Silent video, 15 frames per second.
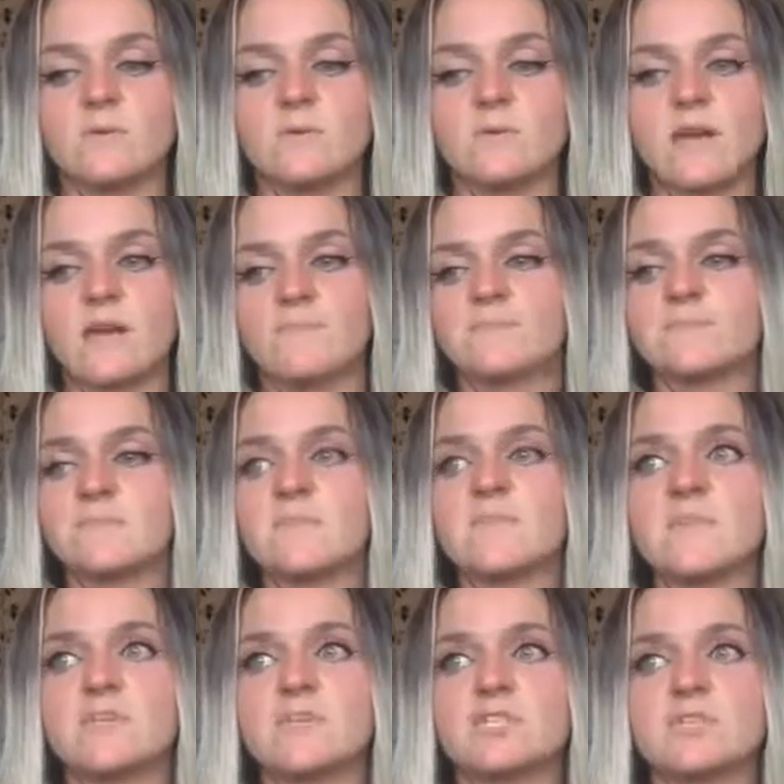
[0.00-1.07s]

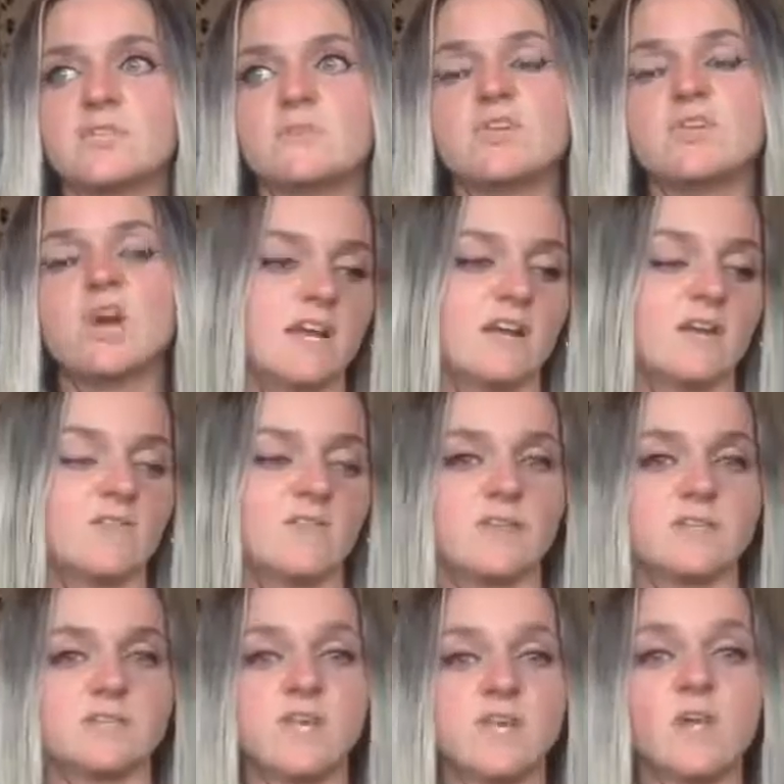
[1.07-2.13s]
do the opposite. So
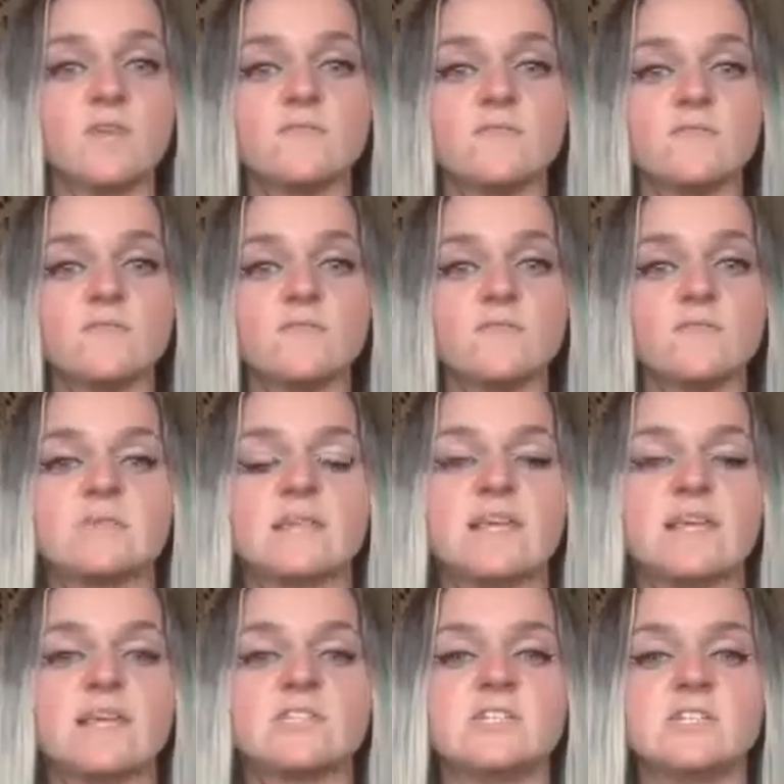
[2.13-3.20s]
if a chakra
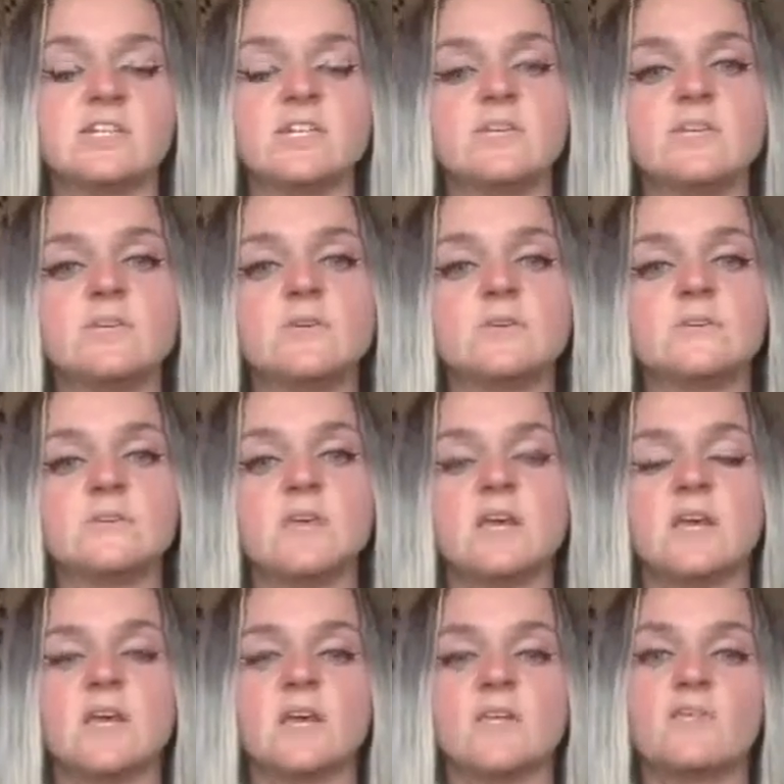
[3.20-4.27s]
is overstimulated, you can
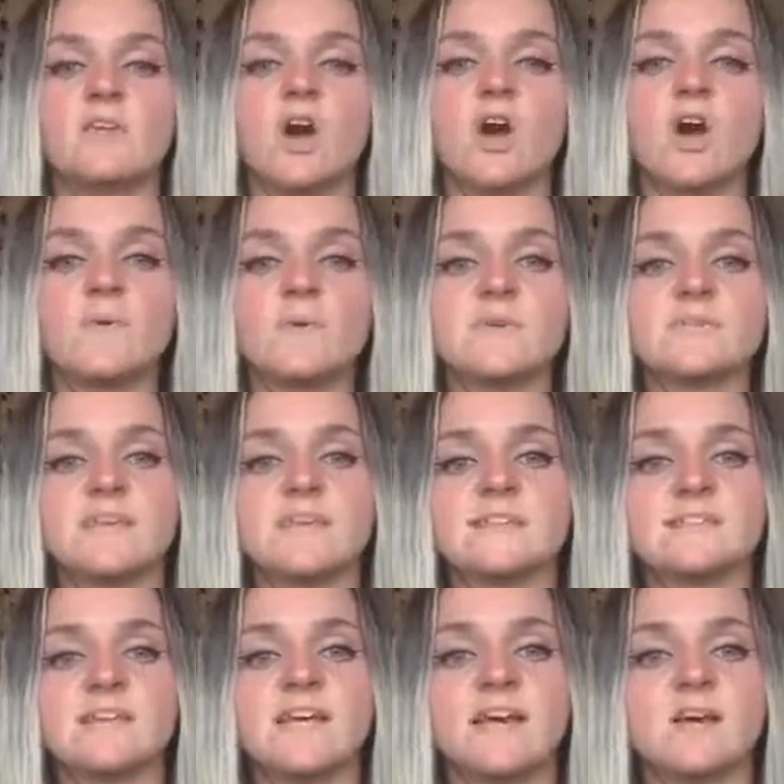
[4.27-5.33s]
use the opposite
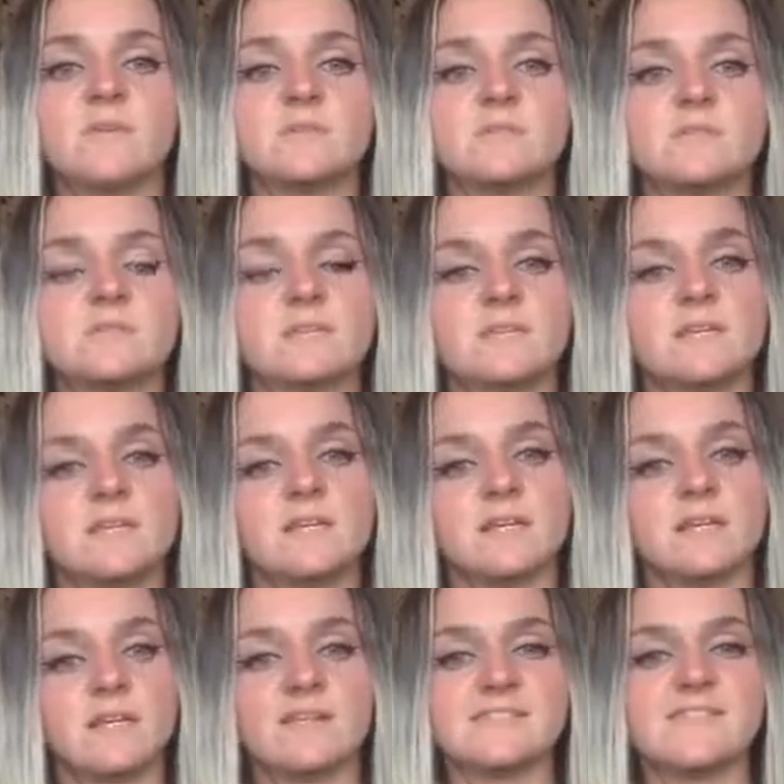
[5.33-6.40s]
sound. And I
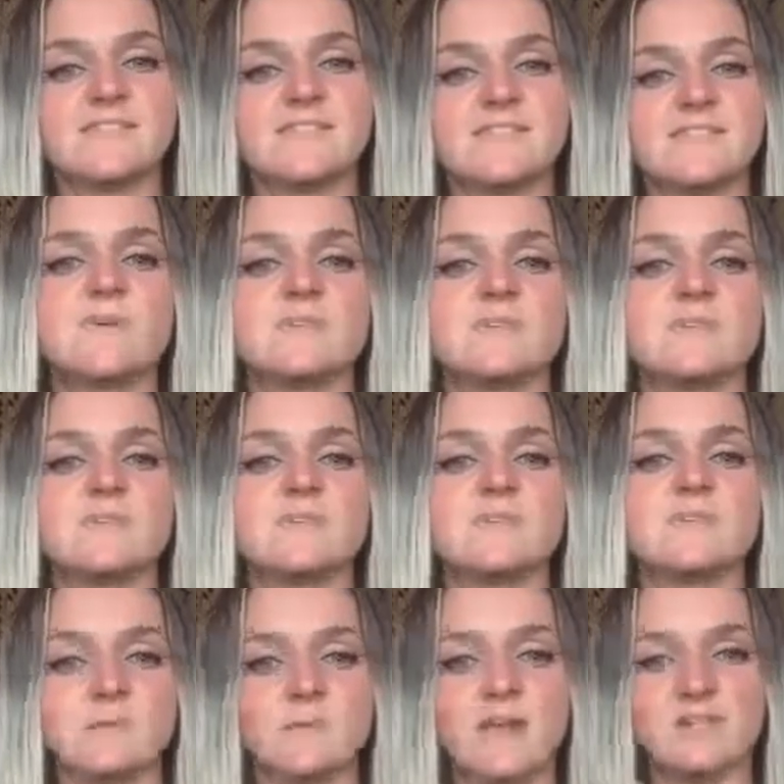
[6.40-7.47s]
say opposite in the way that
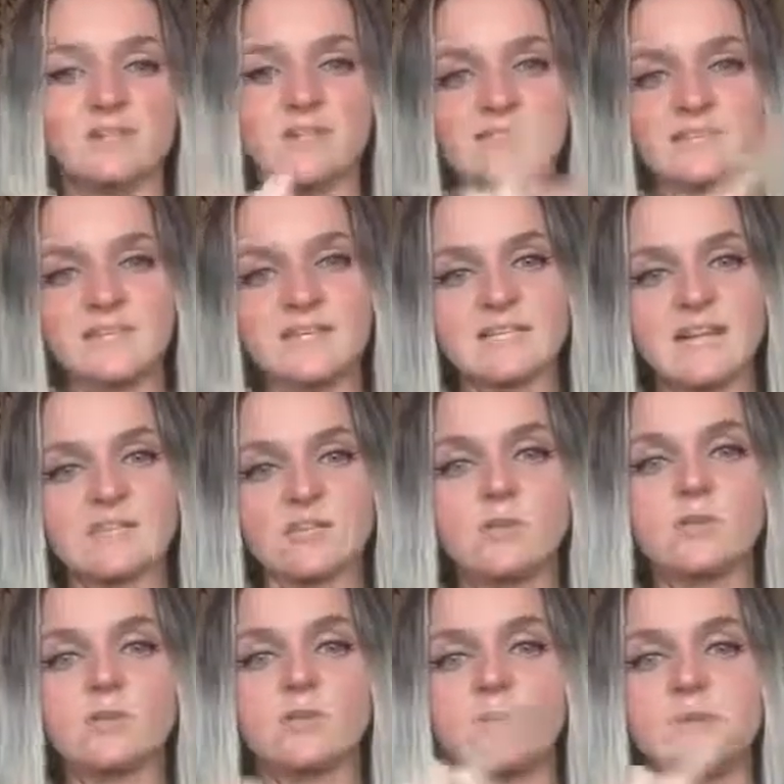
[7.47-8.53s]
you'd see like the color
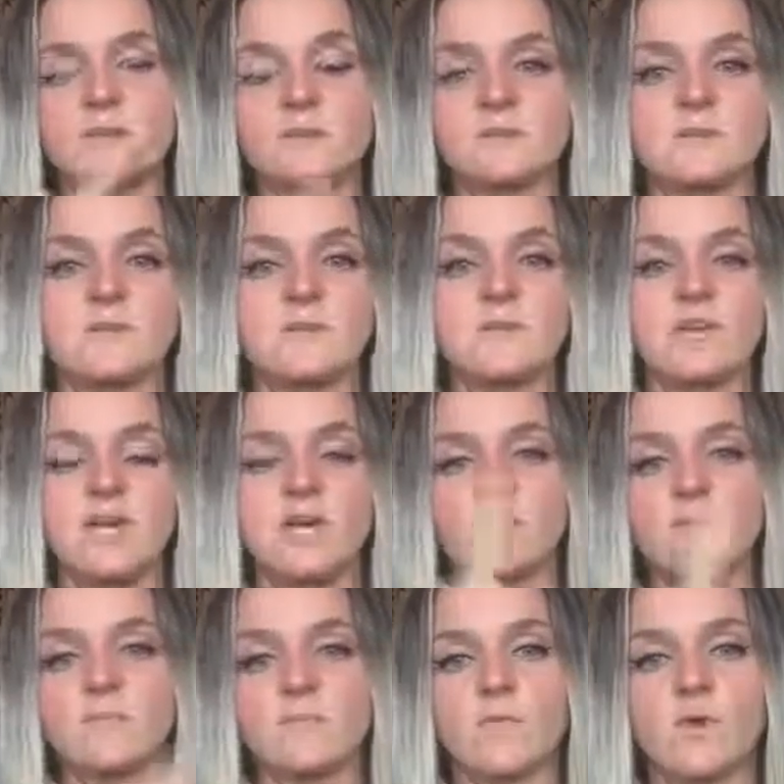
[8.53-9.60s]
wheel,
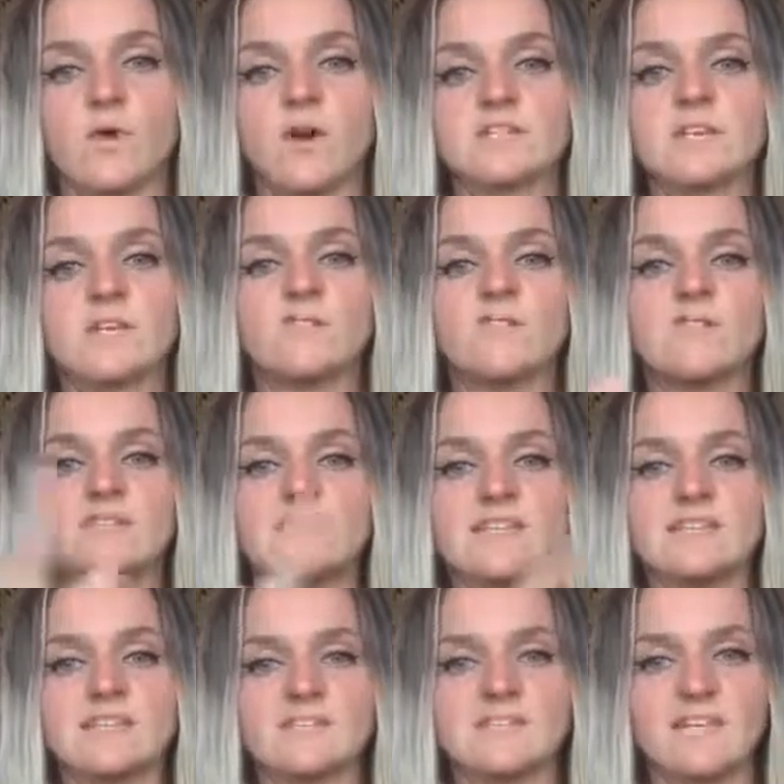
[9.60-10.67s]
or I don't know if you've seen the
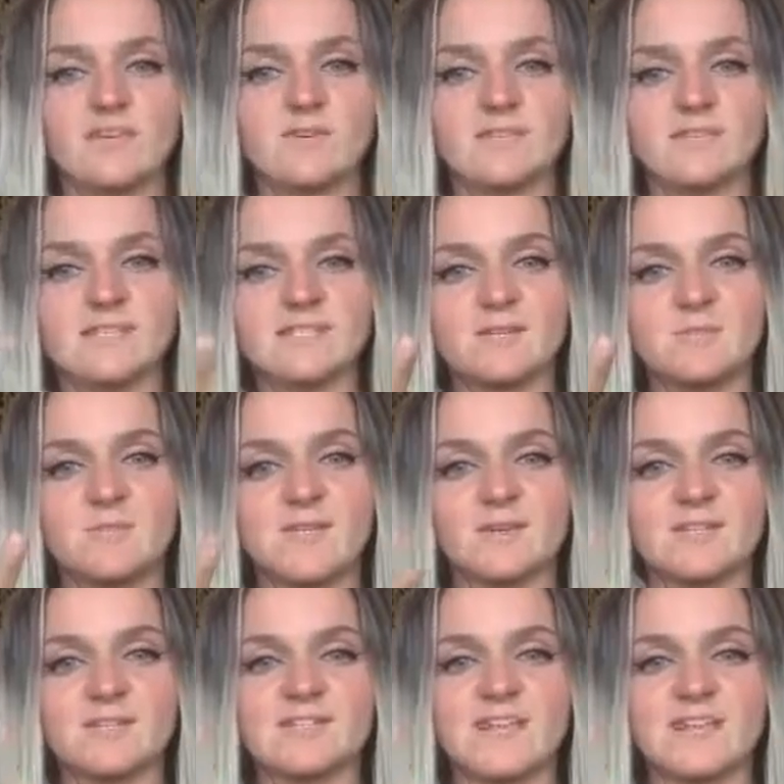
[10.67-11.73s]
syncretism wheel that
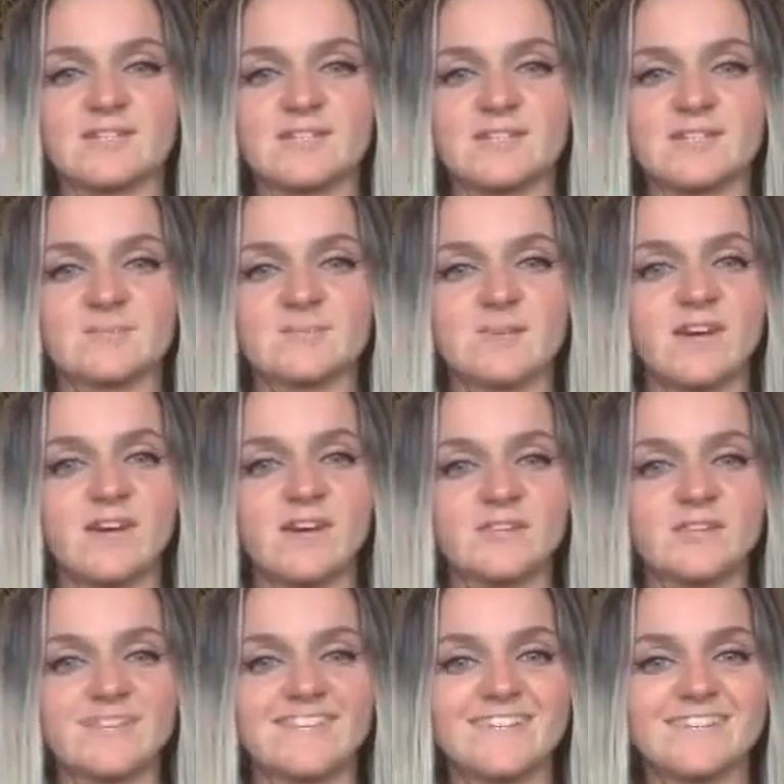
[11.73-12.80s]
Santos
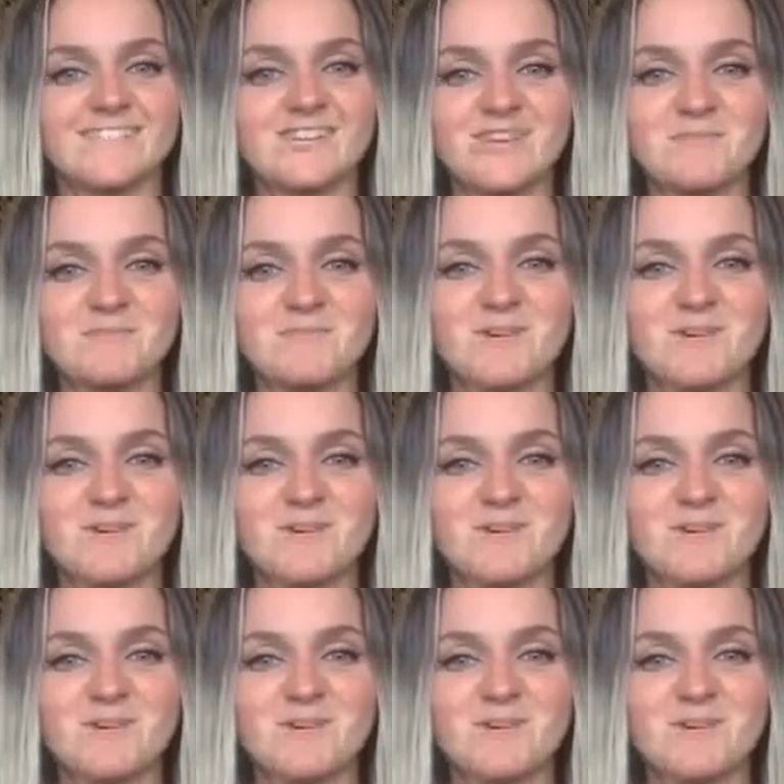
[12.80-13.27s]
Bonacci's done, but